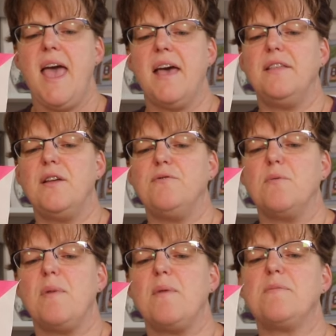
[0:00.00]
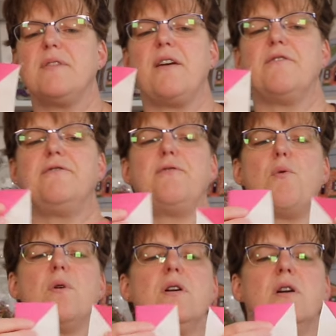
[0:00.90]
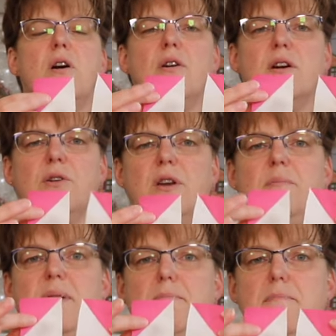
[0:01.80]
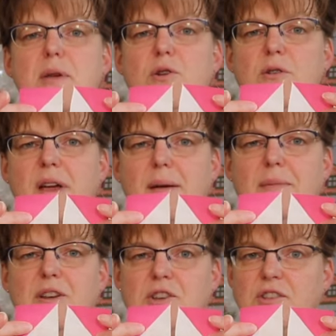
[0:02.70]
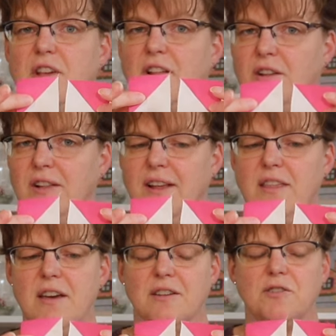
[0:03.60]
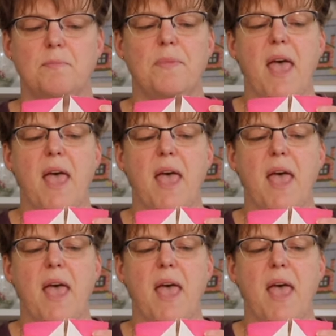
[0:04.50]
And then remember that 4 are going to be mirror images that look like this.